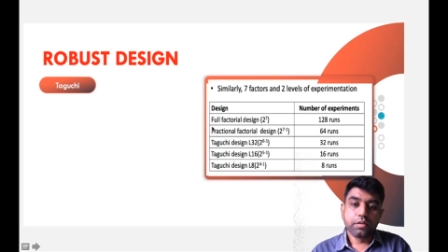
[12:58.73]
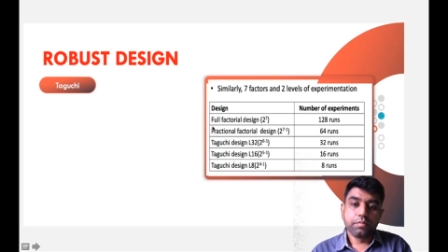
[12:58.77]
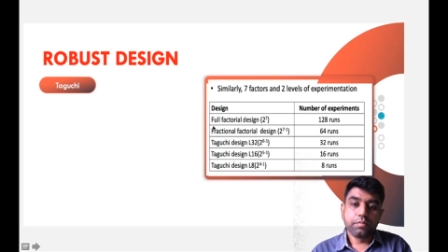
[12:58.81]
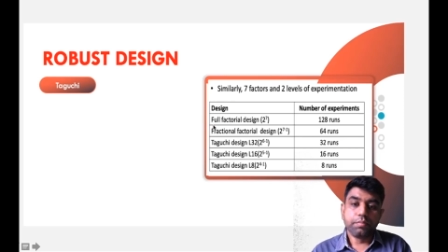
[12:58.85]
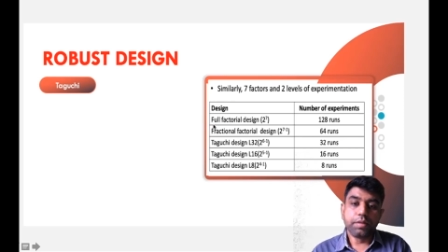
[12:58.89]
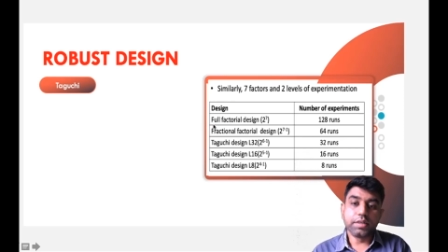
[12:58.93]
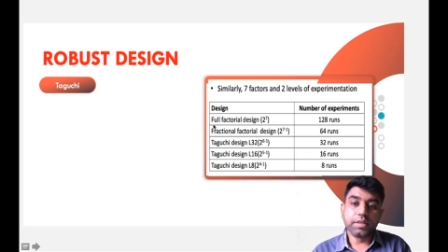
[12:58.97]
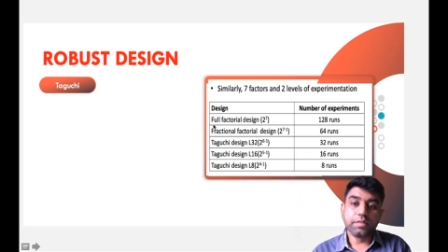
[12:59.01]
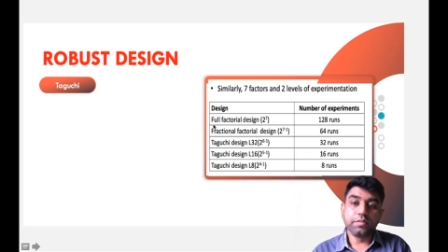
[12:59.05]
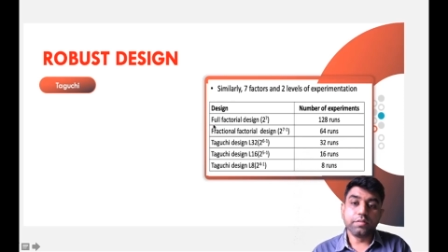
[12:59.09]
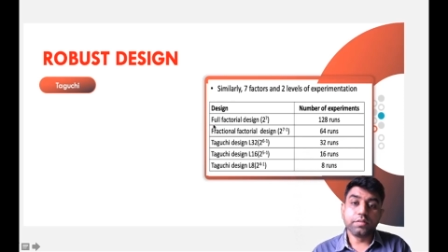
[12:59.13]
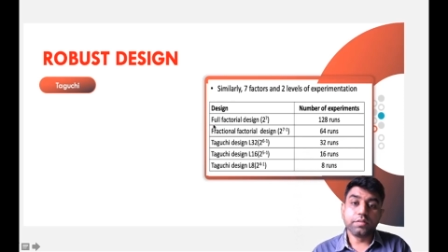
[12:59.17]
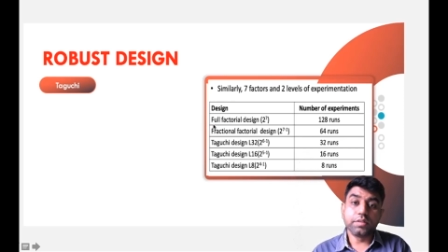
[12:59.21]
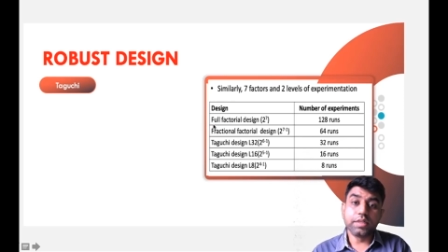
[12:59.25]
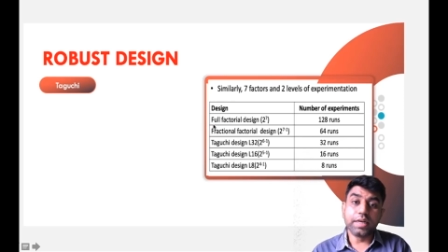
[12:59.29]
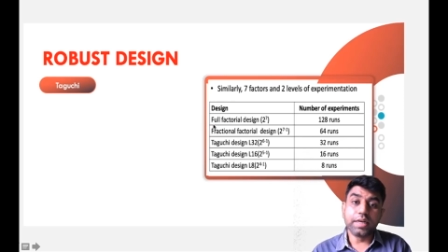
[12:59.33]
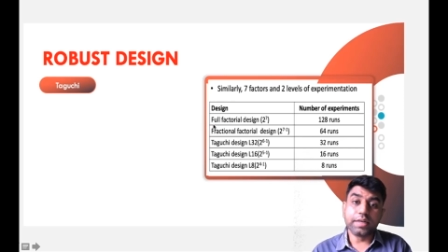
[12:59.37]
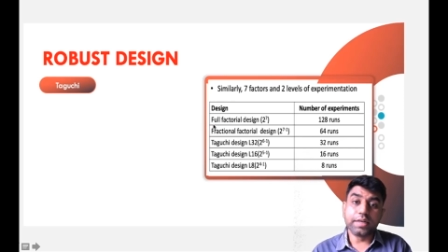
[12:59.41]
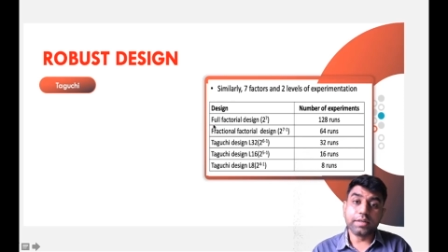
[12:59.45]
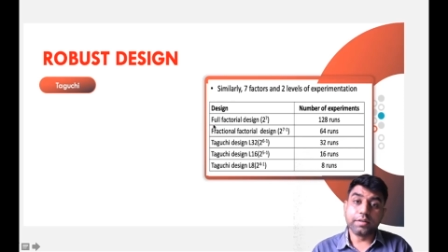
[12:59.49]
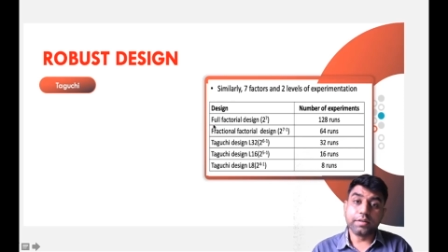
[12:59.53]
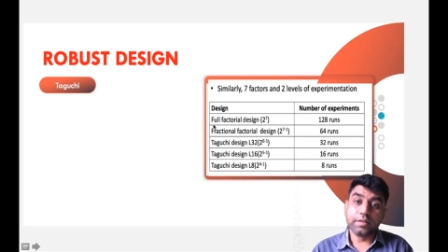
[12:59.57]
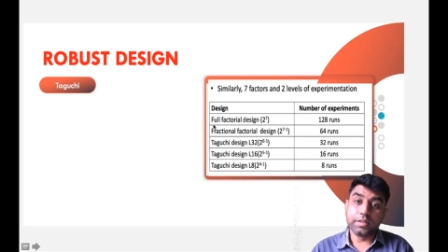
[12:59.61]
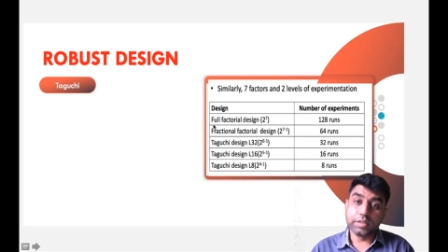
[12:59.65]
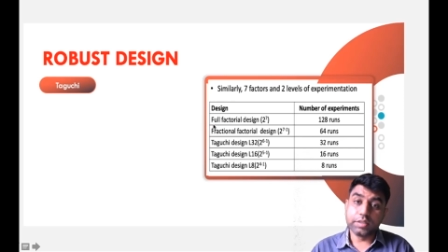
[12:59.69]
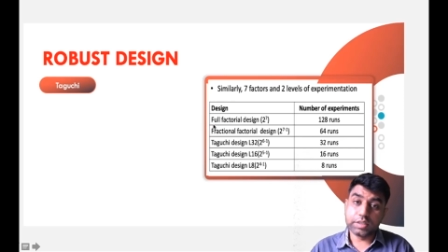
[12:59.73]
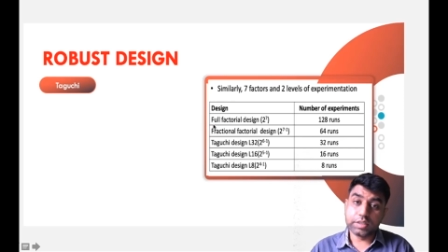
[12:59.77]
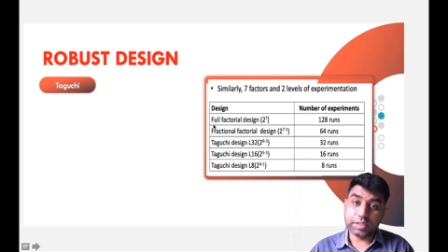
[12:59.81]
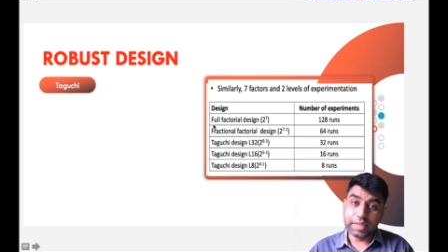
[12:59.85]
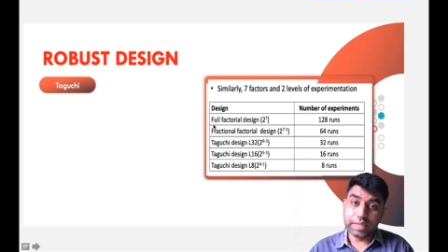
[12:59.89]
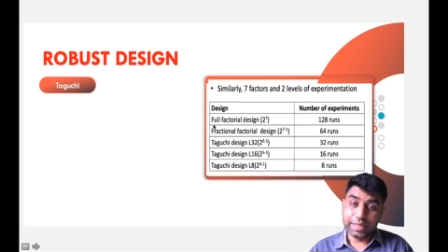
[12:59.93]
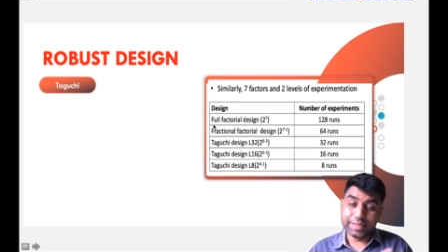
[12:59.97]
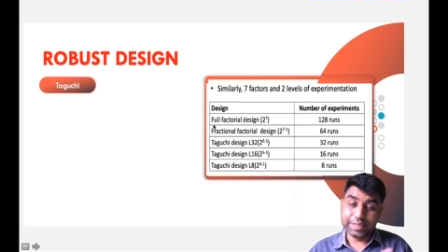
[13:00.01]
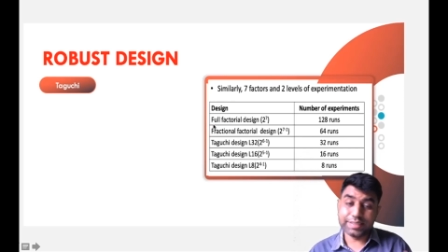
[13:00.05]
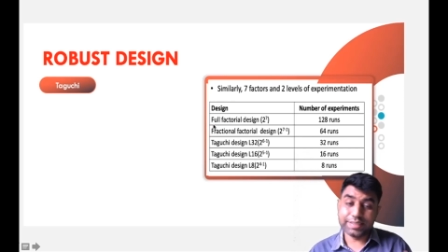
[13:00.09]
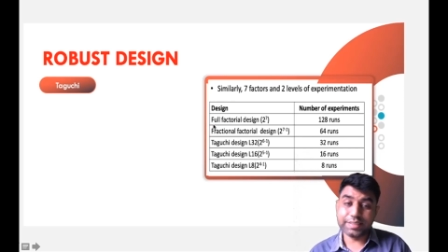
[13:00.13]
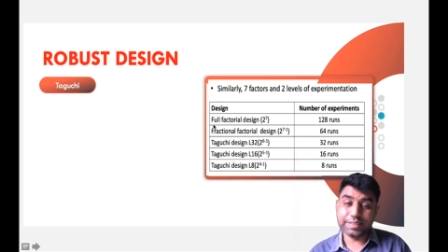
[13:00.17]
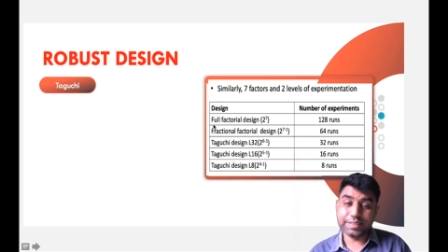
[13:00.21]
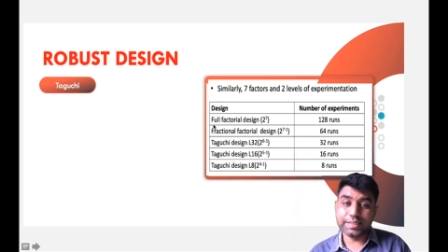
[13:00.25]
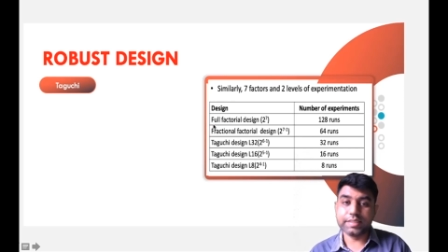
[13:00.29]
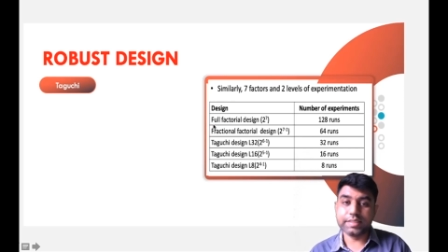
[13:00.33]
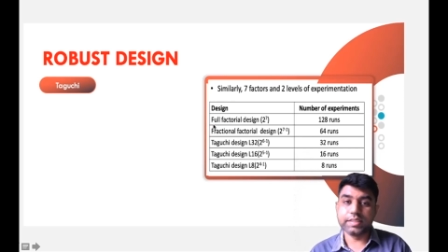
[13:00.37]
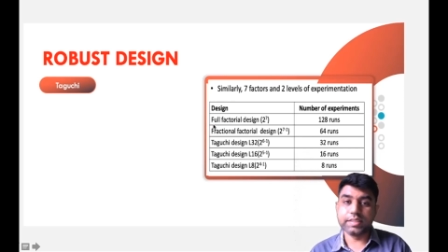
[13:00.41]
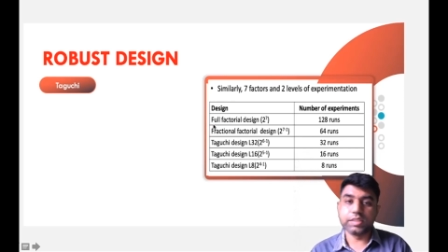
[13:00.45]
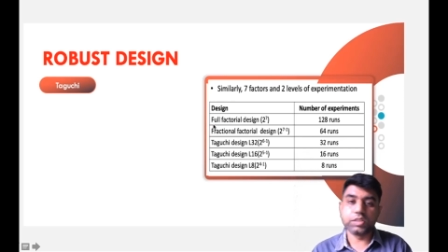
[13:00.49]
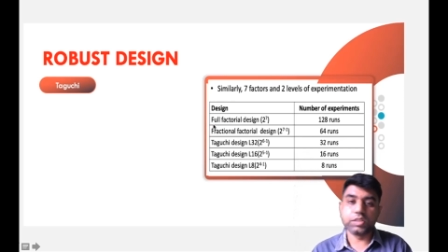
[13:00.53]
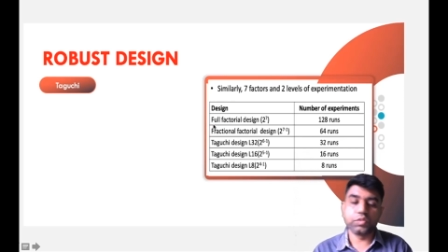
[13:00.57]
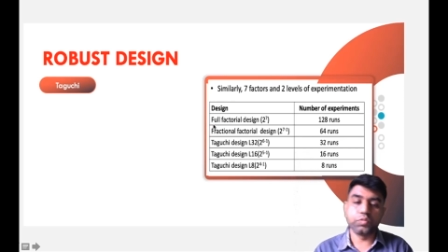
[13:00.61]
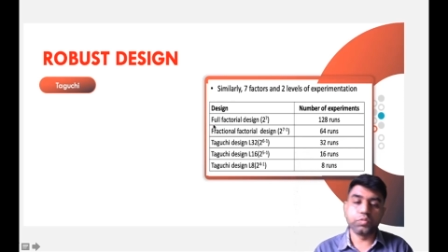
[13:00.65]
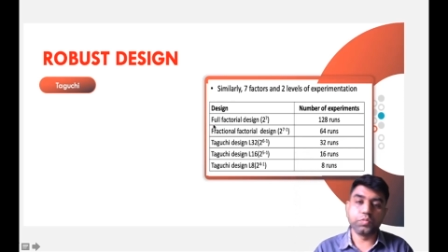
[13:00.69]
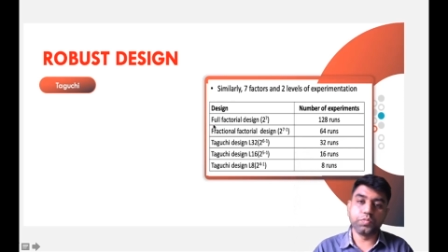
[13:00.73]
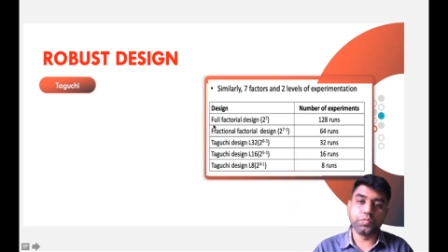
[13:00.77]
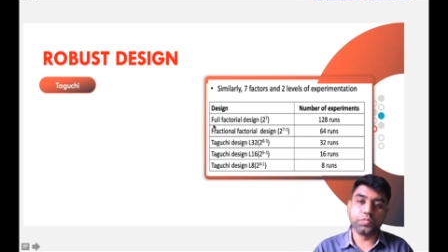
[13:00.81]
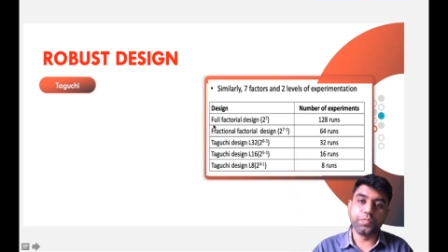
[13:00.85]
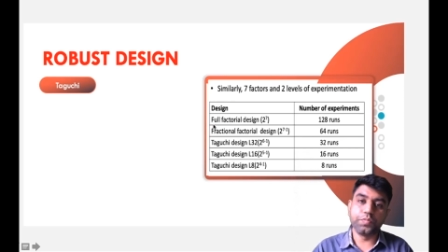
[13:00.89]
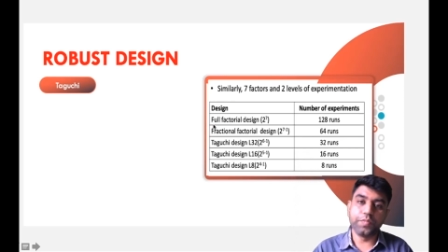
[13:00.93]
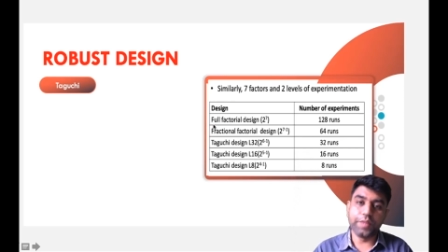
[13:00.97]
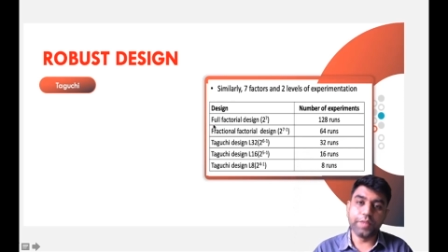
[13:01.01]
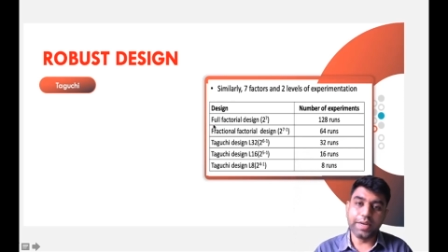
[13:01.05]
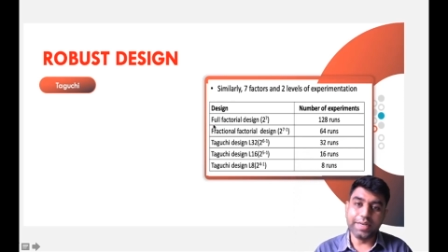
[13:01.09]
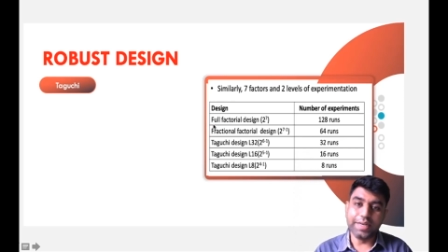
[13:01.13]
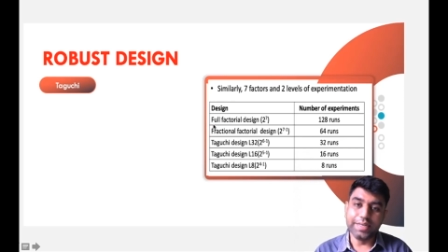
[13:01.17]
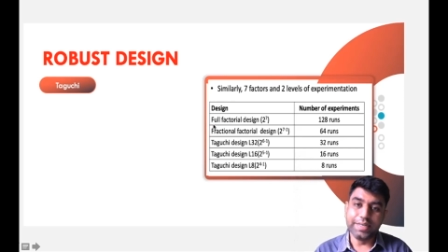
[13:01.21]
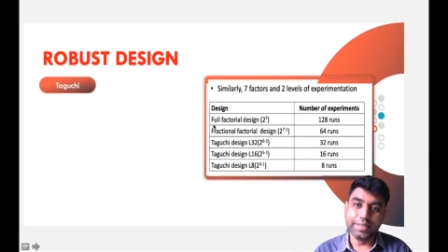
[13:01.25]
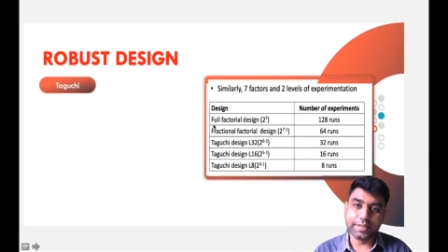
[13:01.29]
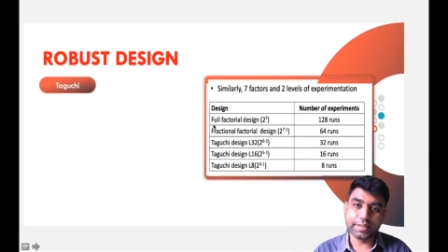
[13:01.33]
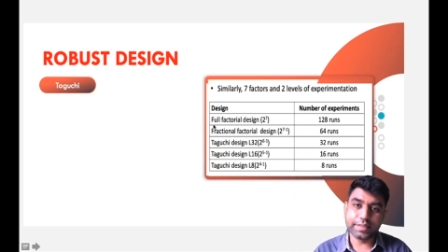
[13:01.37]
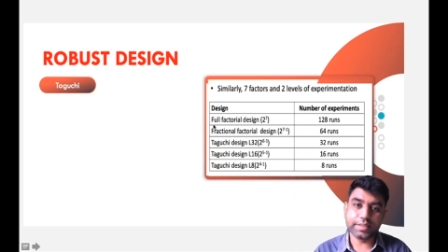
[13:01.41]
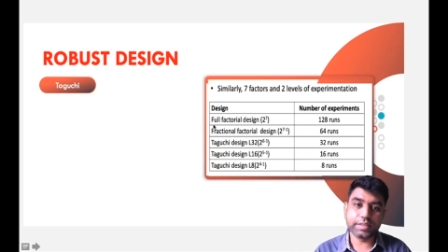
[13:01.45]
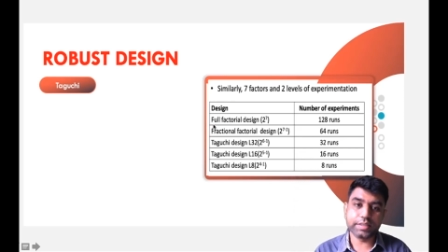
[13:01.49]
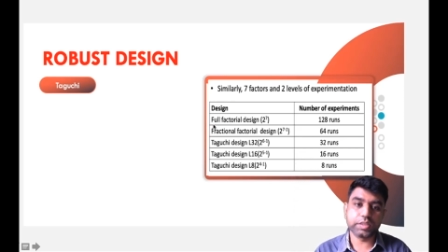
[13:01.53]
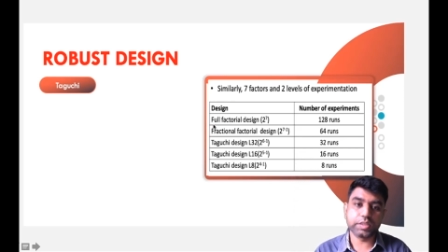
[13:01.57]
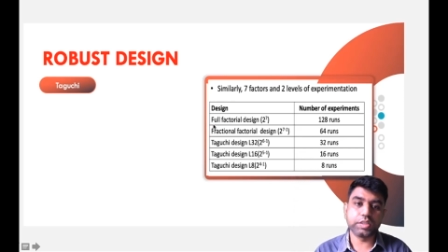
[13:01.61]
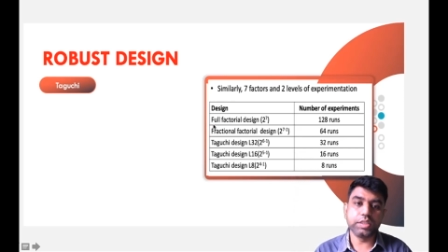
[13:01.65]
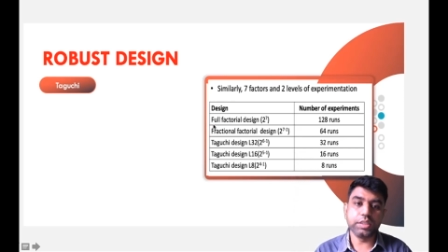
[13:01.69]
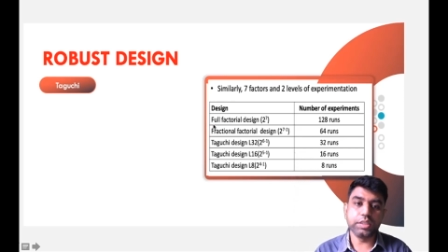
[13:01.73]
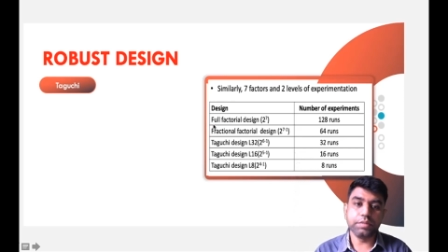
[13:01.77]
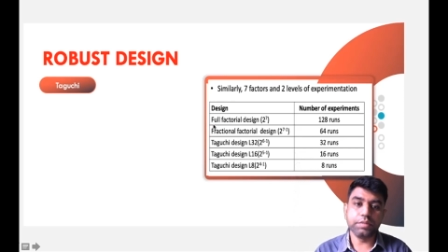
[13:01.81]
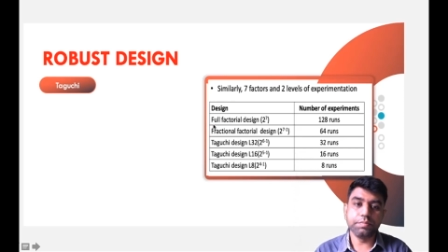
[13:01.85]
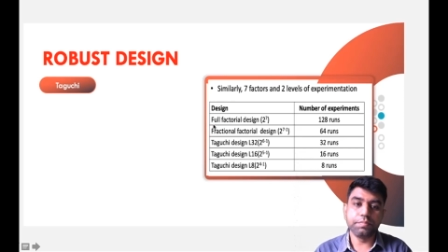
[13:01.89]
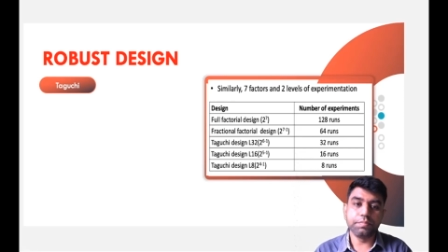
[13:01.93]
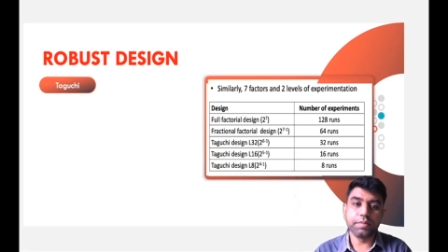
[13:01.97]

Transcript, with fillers: But that statistics is very interesting,